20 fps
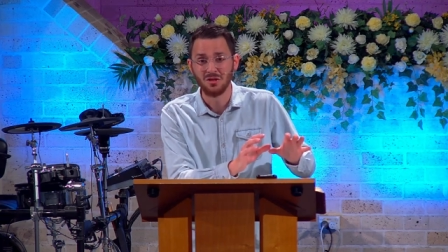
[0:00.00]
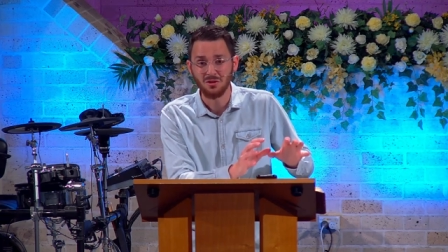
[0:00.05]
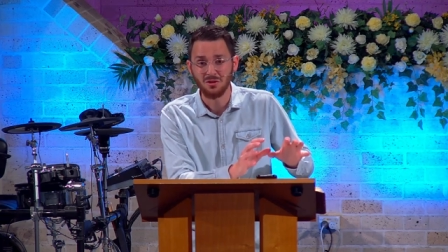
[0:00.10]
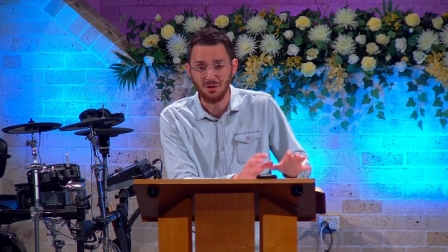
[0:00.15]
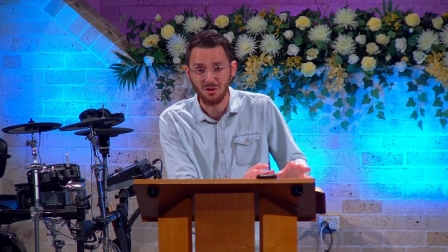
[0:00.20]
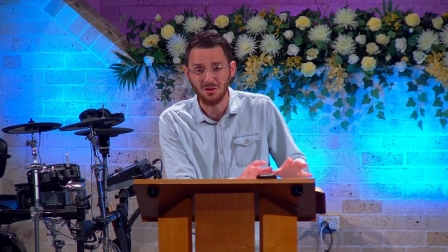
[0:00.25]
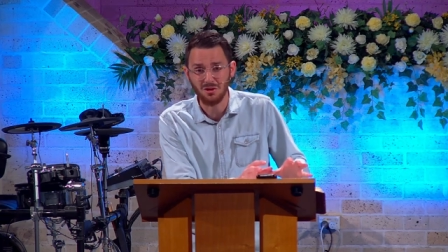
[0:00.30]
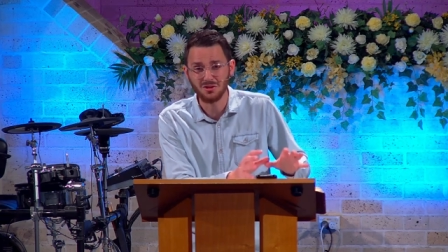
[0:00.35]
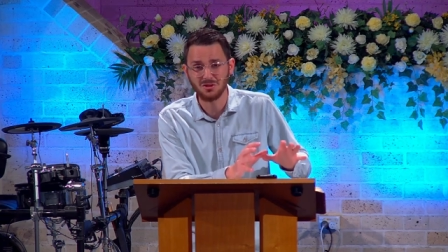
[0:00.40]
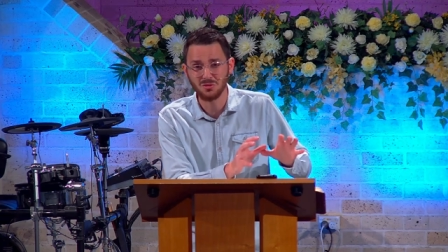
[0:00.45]

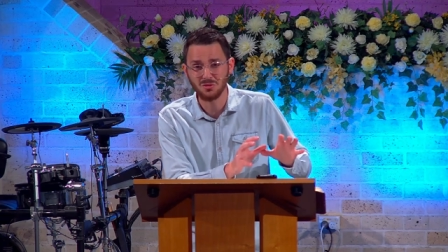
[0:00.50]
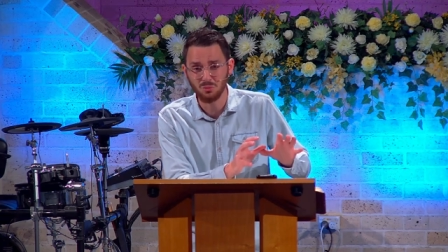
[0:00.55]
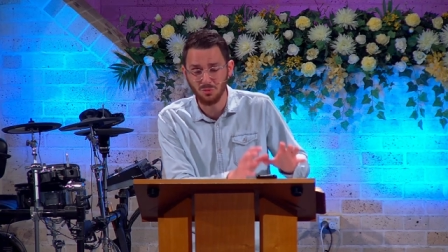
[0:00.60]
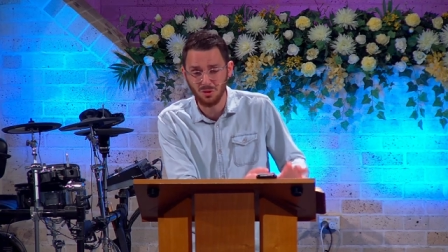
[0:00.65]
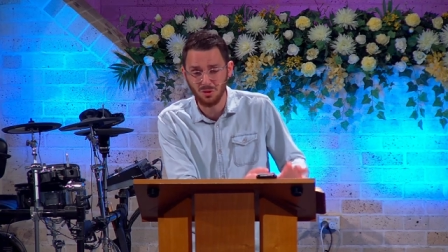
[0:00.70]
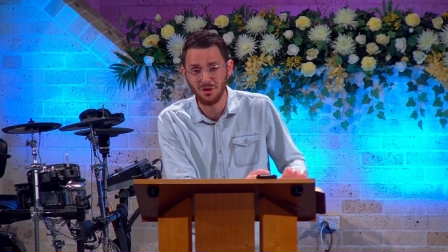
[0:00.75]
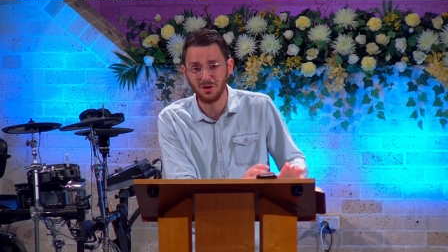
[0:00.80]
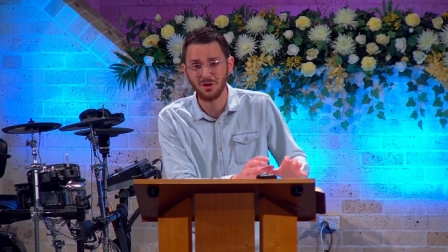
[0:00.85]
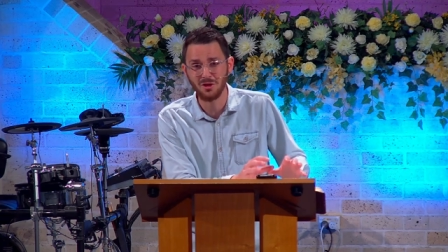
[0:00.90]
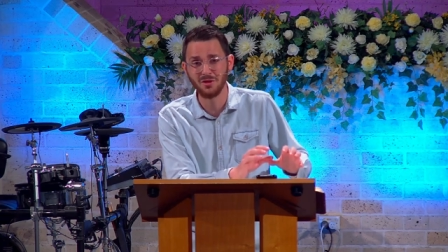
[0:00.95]
God's
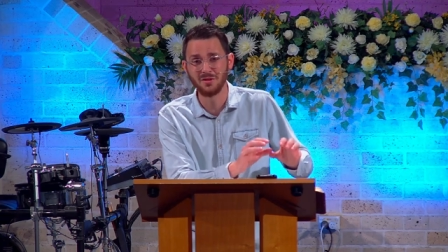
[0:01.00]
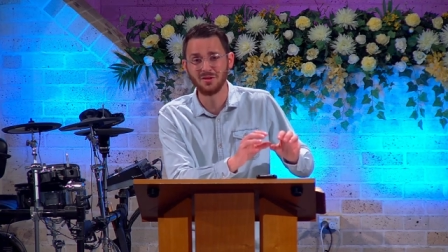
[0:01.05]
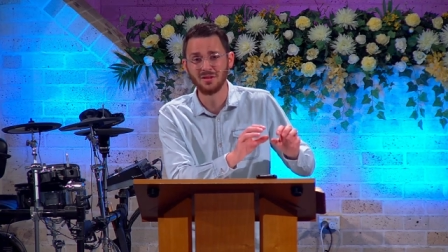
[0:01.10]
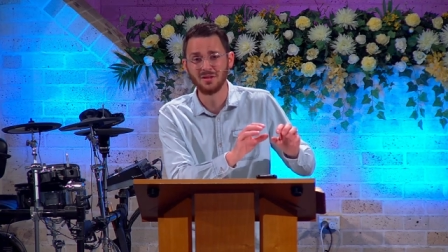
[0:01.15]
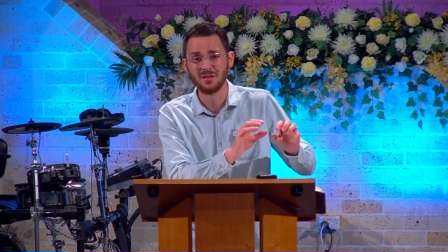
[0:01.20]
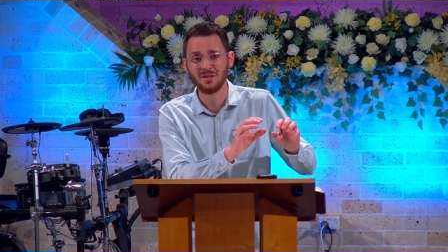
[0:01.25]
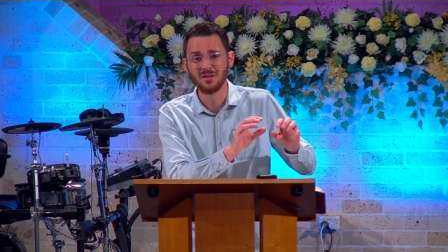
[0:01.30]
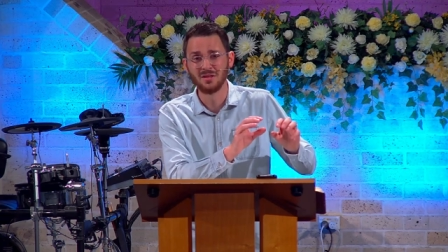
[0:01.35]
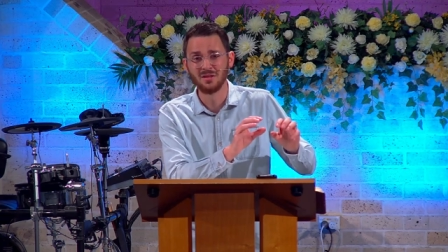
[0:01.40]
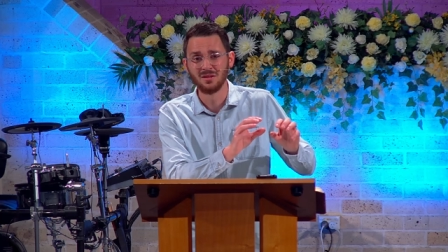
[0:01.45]
word
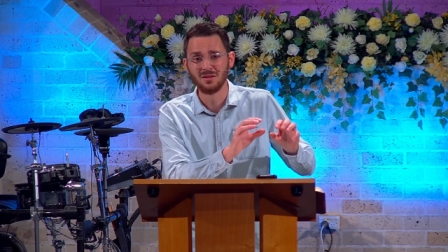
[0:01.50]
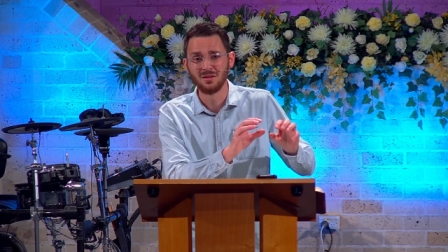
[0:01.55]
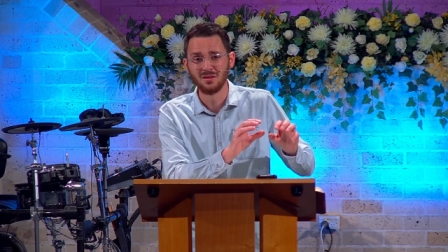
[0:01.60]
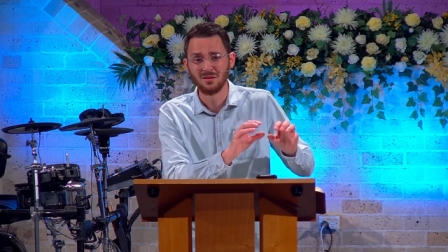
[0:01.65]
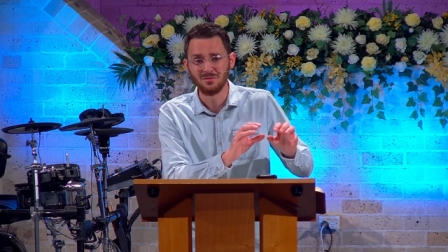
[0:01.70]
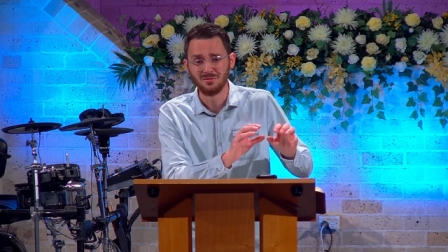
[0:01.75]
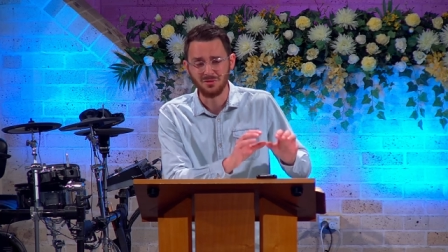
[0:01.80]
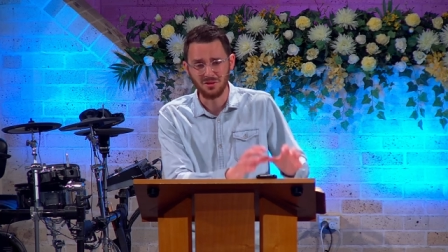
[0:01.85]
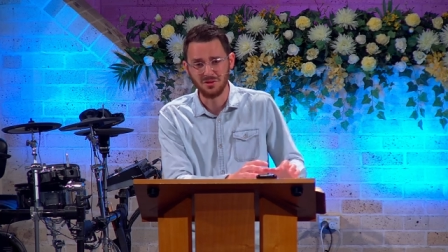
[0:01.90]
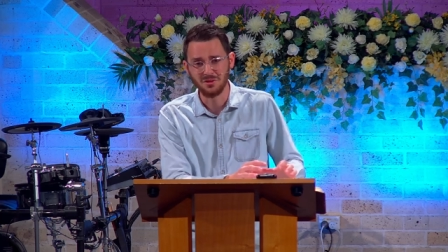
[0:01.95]

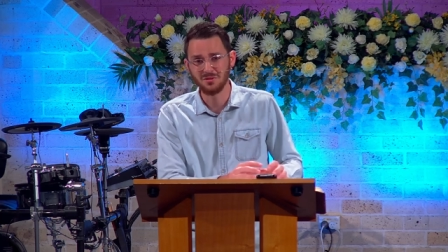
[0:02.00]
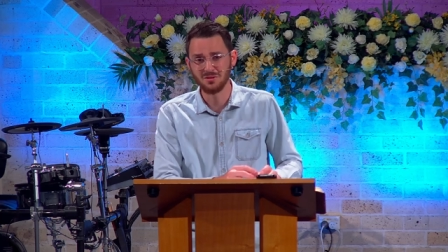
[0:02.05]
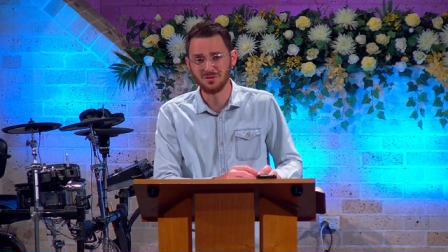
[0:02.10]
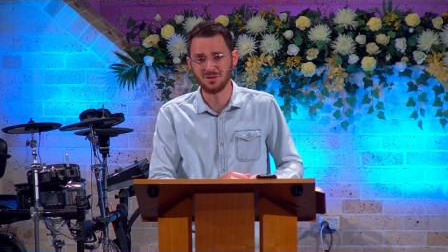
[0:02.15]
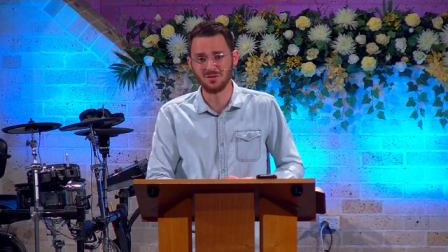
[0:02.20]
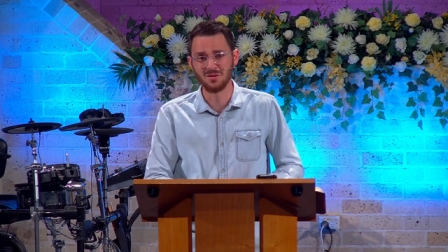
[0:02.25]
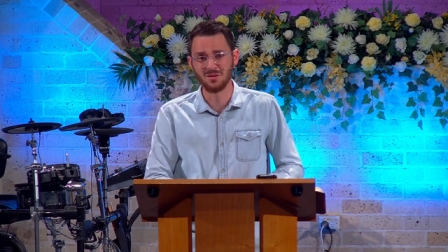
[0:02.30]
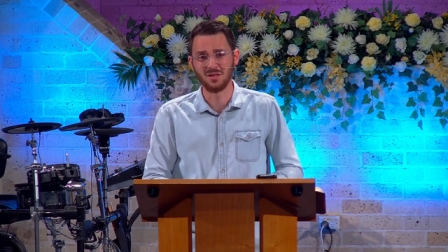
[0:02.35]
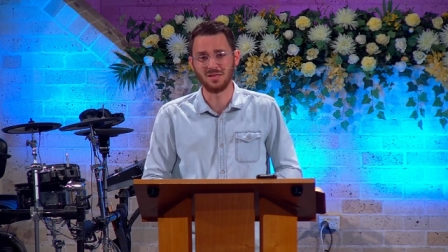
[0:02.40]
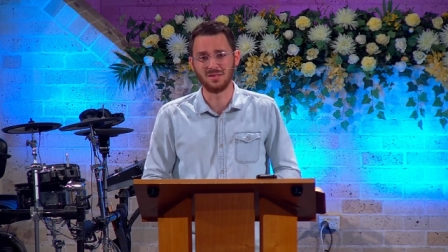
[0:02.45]
for you
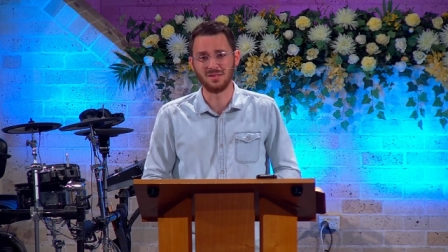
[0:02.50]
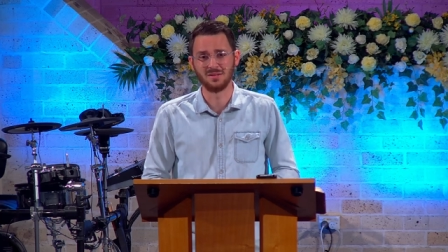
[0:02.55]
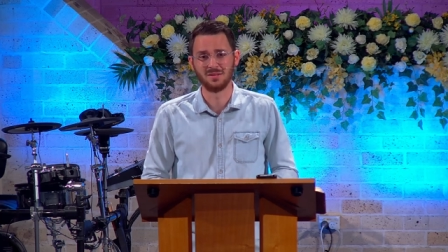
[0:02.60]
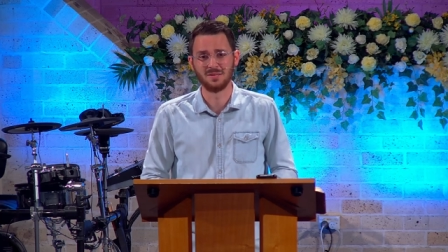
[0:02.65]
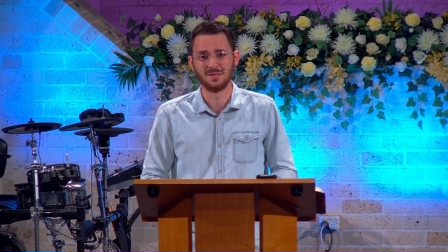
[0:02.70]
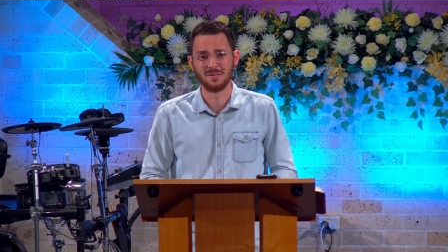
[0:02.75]
tonight.